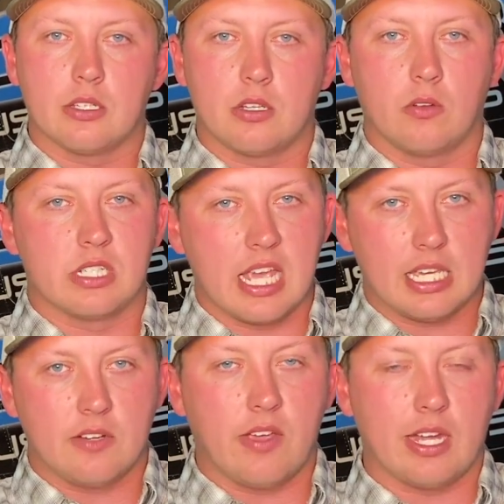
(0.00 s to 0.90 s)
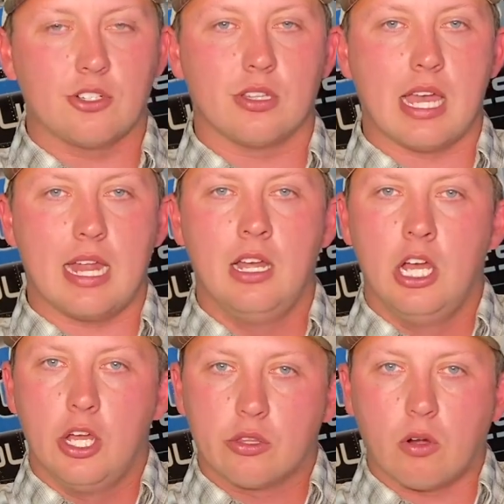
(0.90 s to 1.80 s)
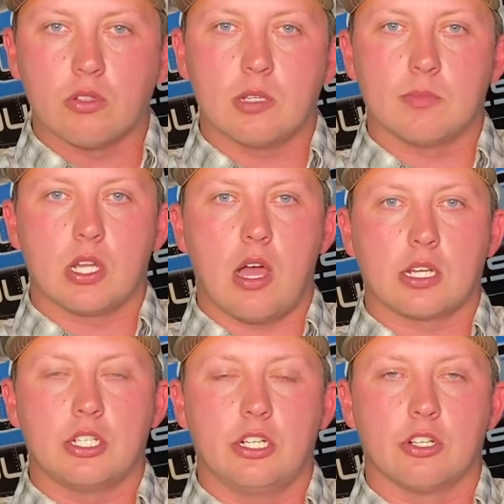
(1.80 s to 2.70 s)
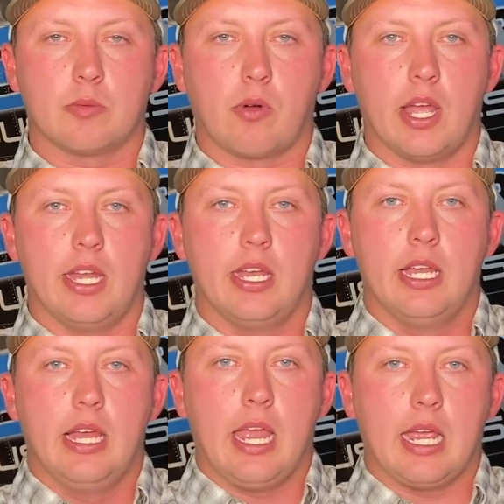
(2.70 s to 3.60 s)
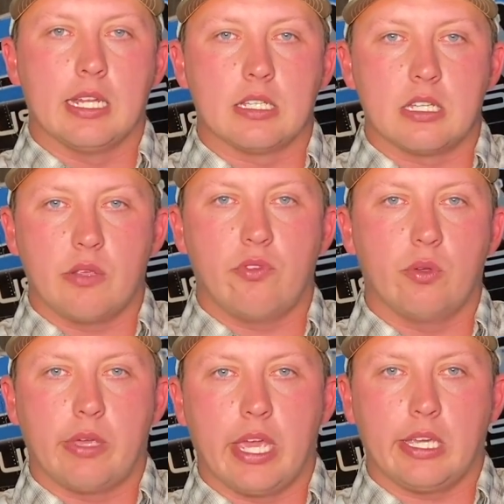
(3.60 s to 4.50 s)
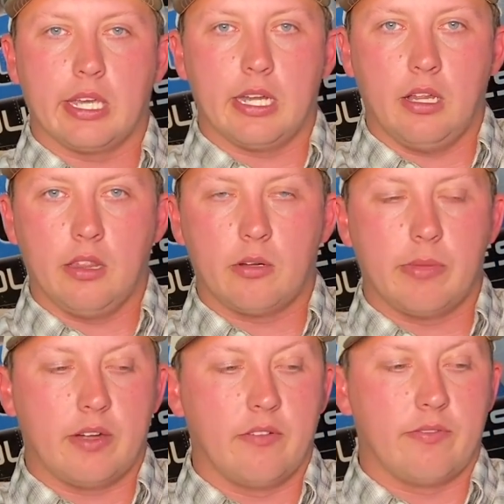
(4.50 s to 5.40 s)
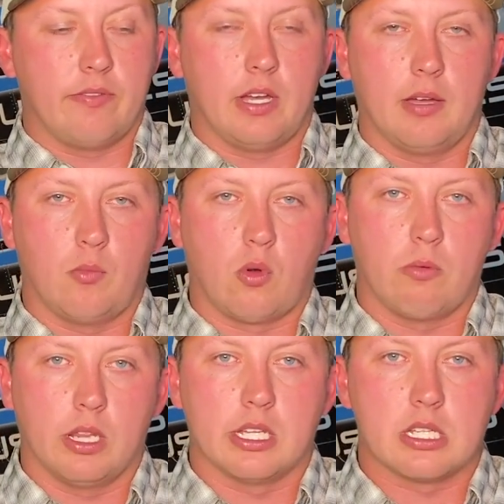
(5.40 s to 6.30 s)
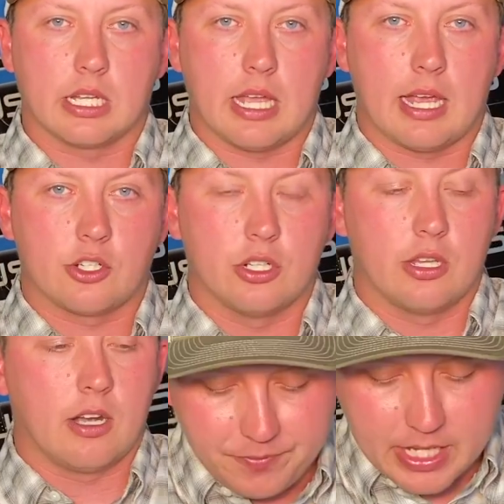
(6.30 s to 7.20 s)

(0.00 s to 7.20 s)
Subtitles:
So take advantage of that, throw some socks in your spread, and see if you can't get a little bit of more realistic action there.